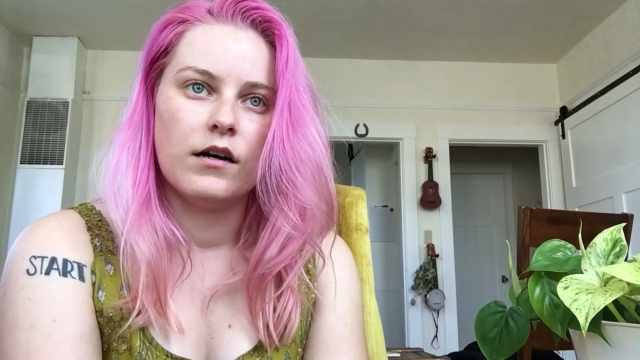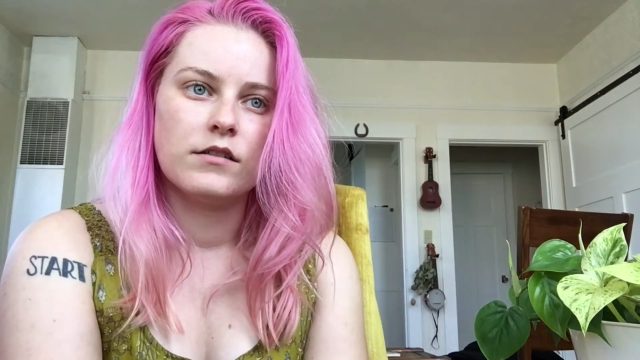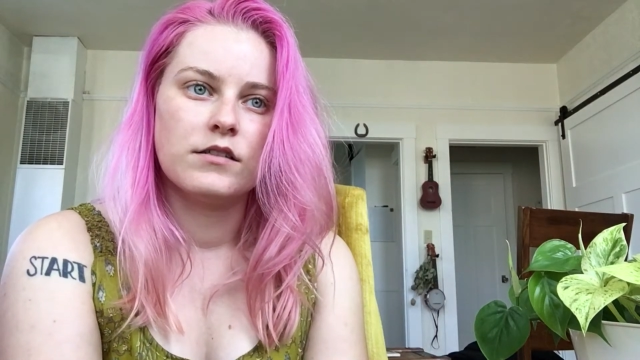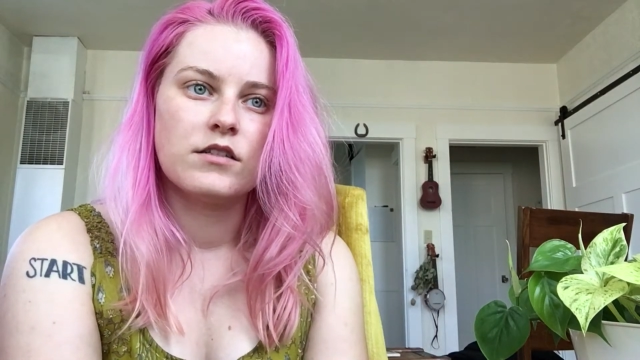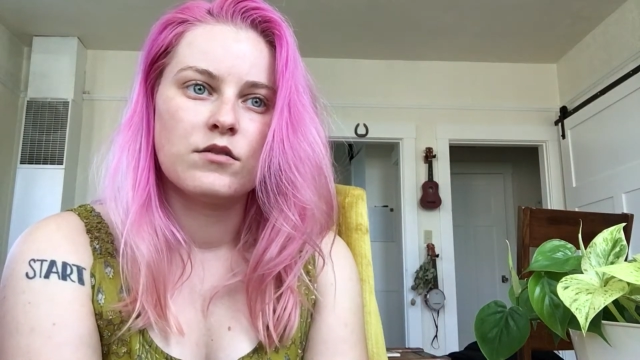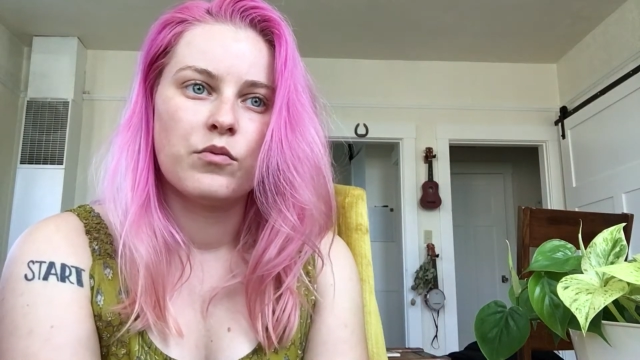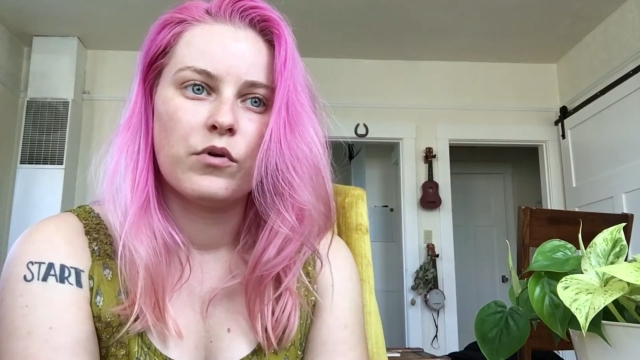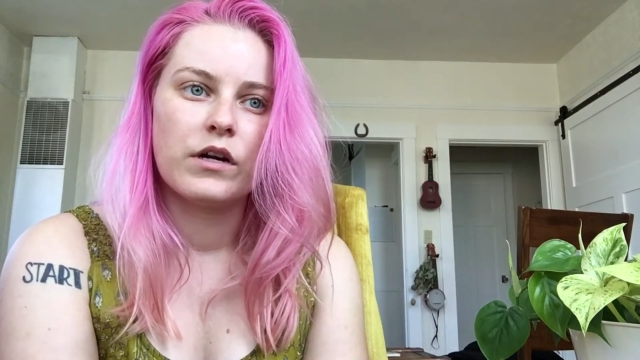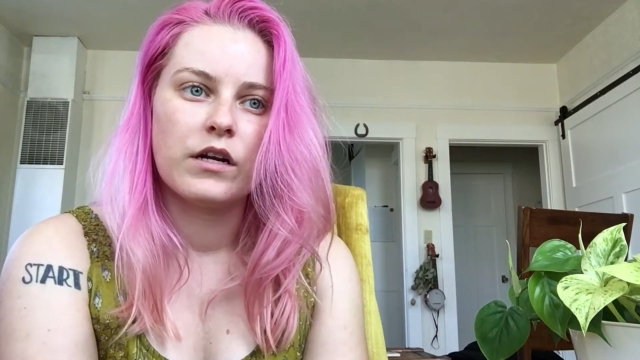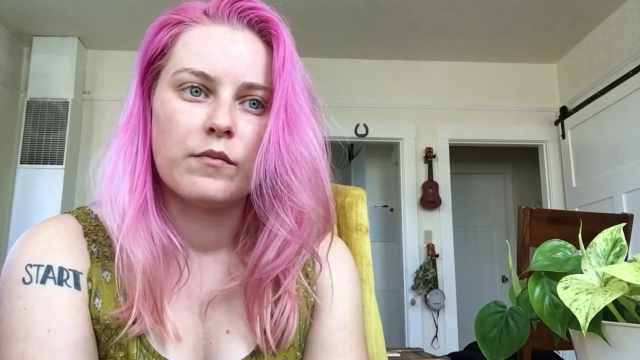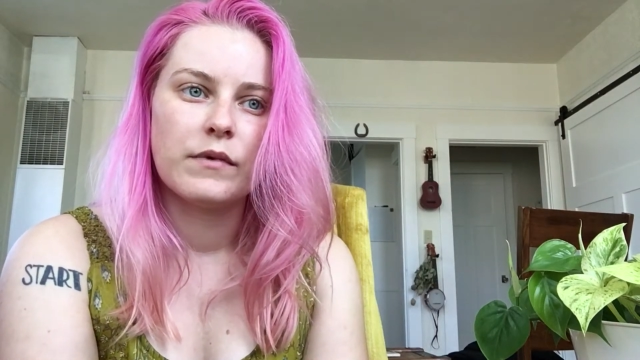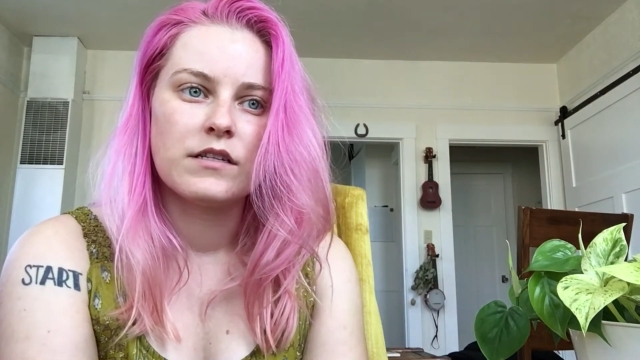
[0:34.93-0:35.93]

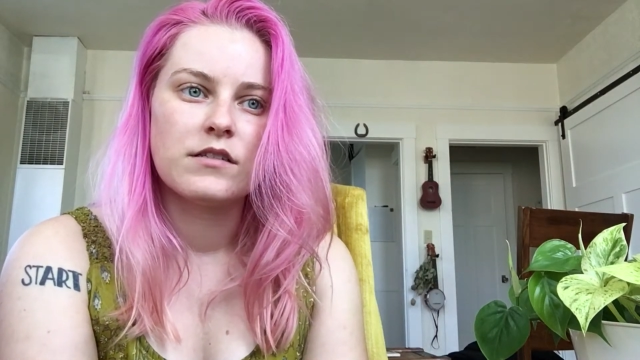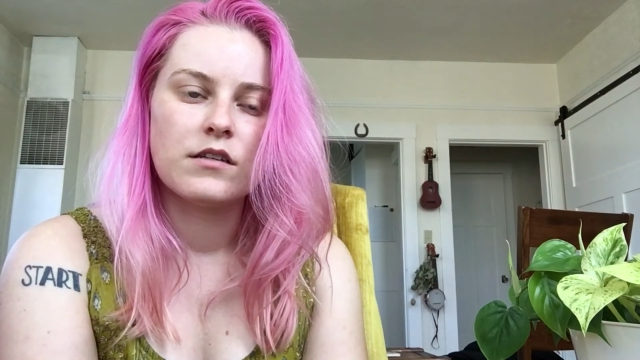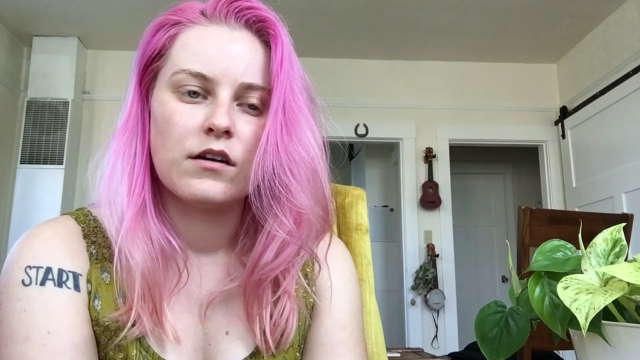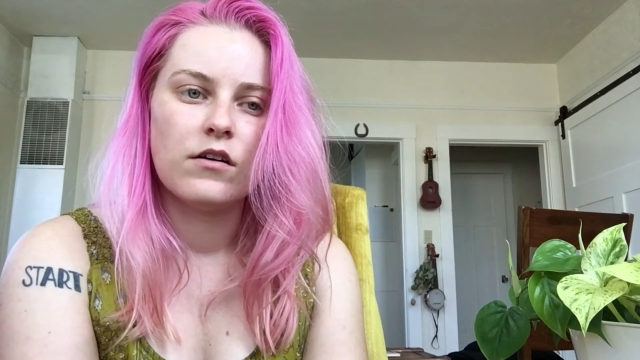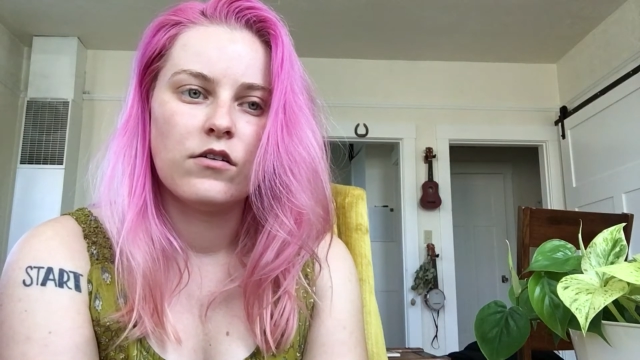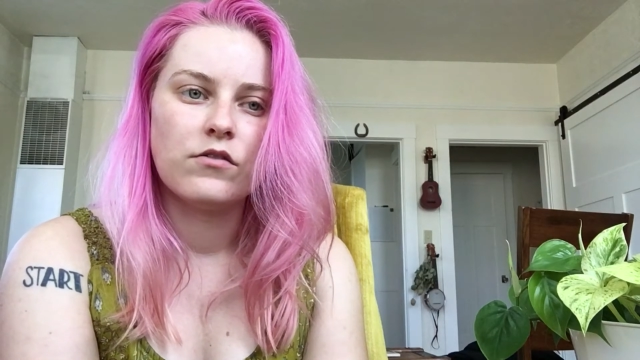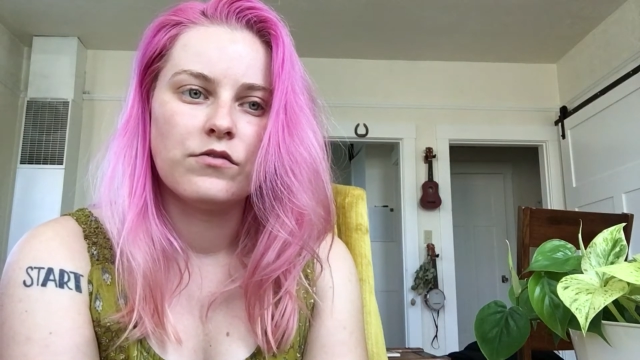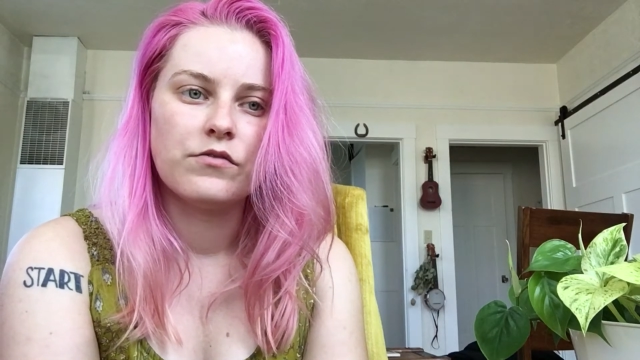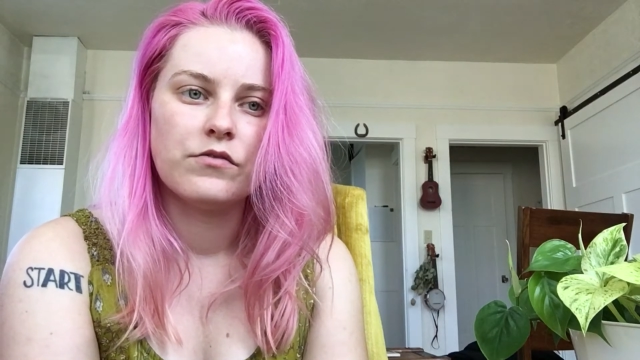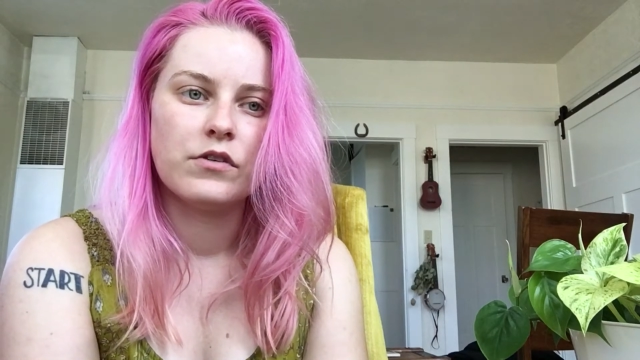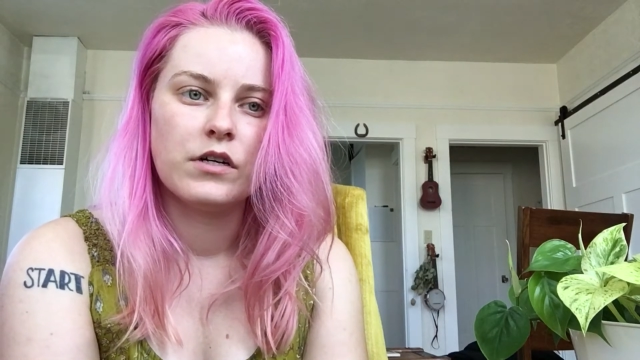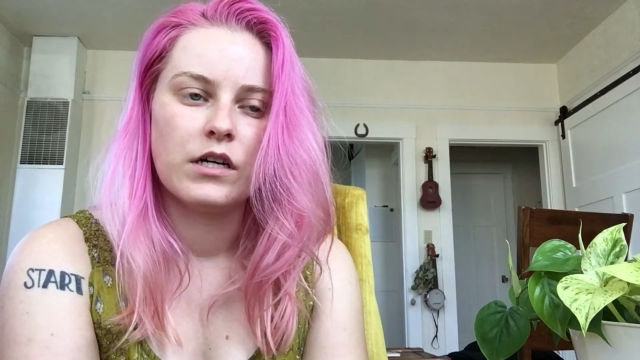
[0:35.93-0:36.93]
disappointed in myself
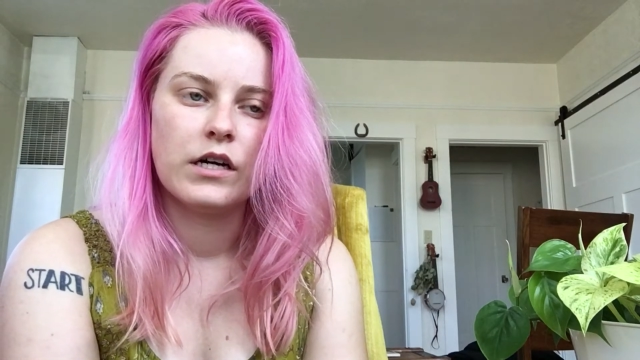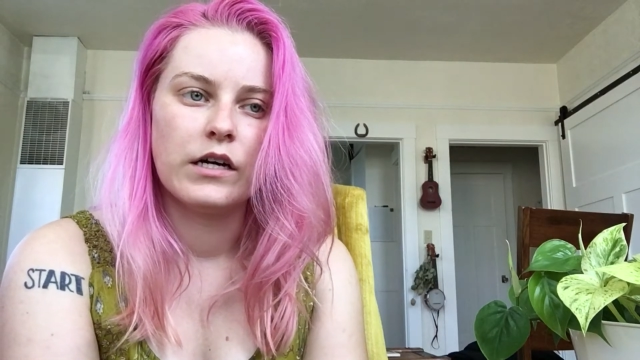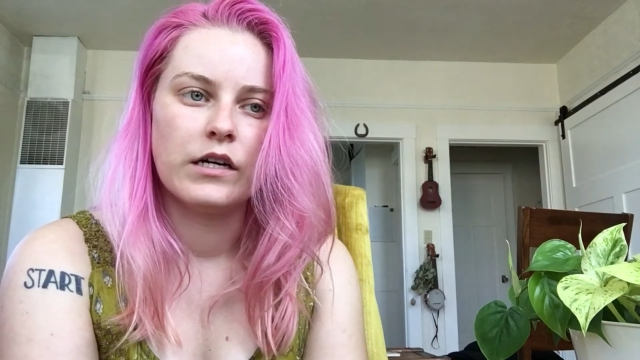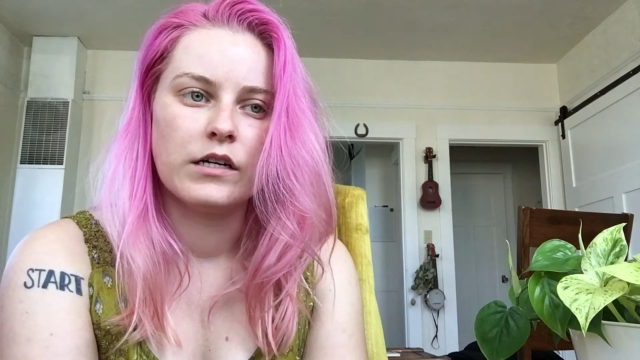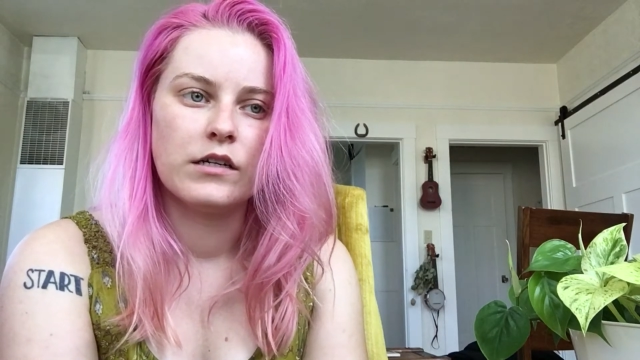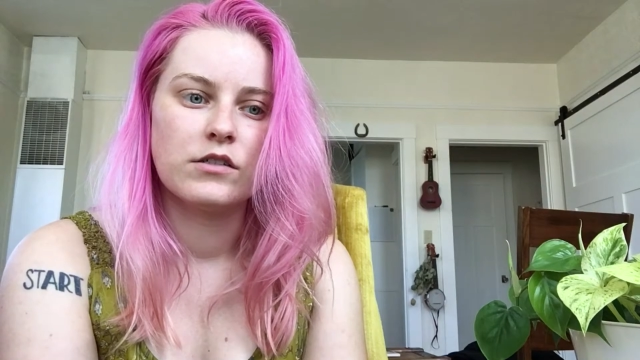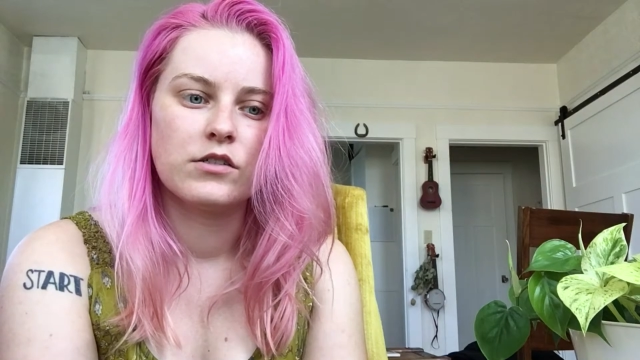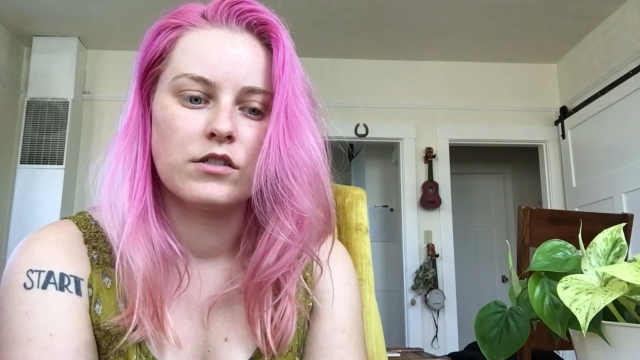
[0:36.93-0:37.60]
and